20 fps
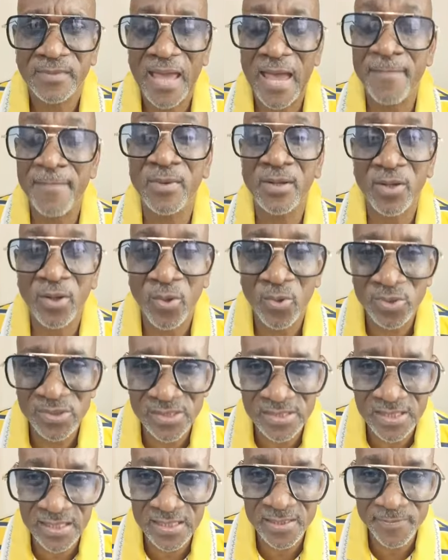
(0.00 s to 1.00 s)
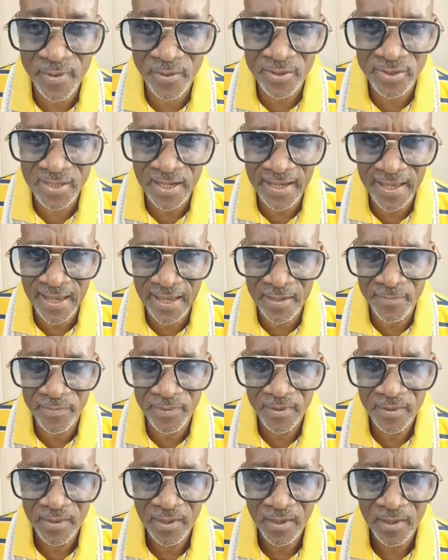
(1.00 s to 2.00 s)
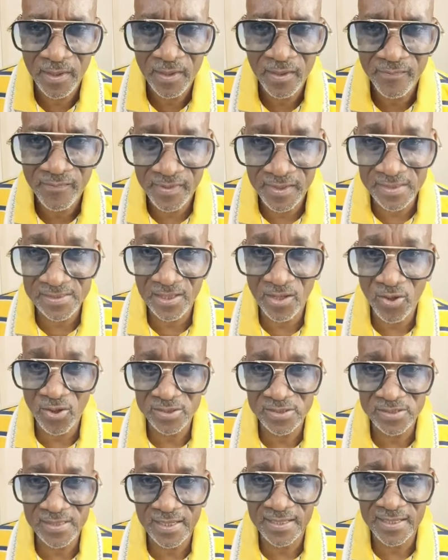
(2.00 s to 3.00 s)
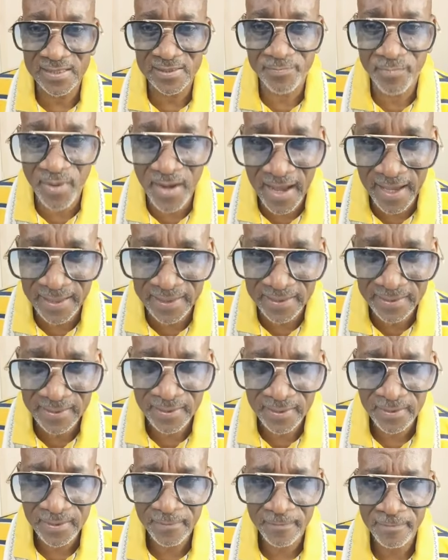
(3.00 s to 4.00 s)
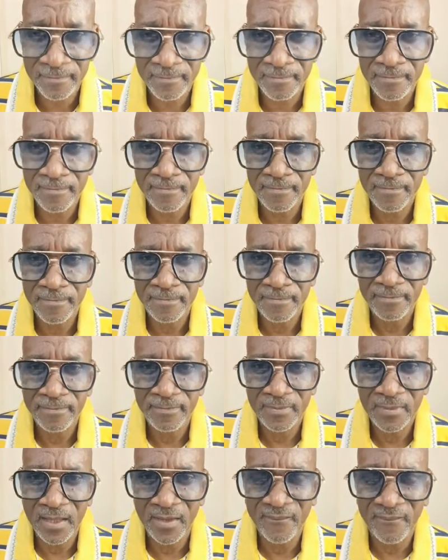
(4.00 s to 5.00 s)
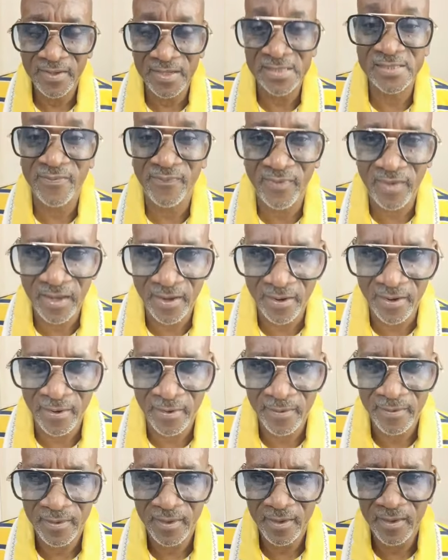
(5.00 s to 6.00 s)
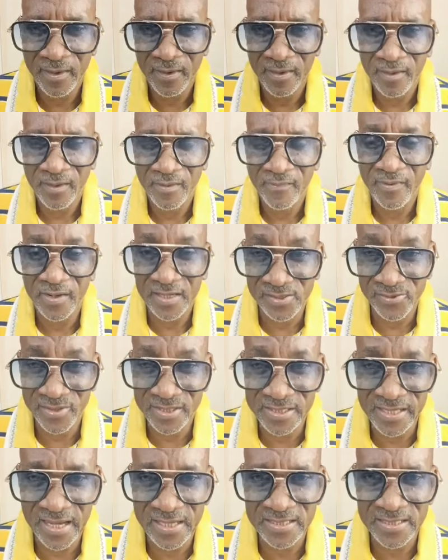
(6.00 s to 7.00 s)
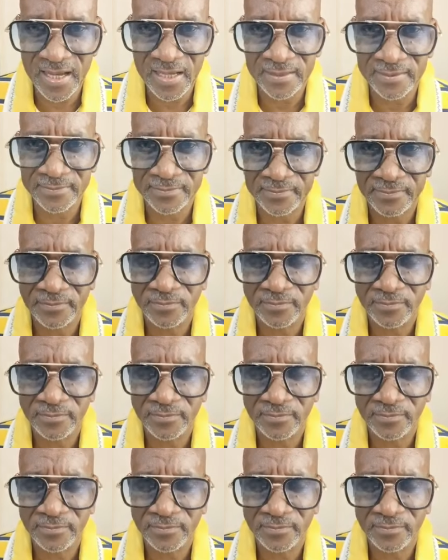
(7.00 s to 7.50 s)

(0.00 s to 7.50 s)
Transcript: I'm going to go seek spiritual help for this lust and this pride, for this fear, for this rejection.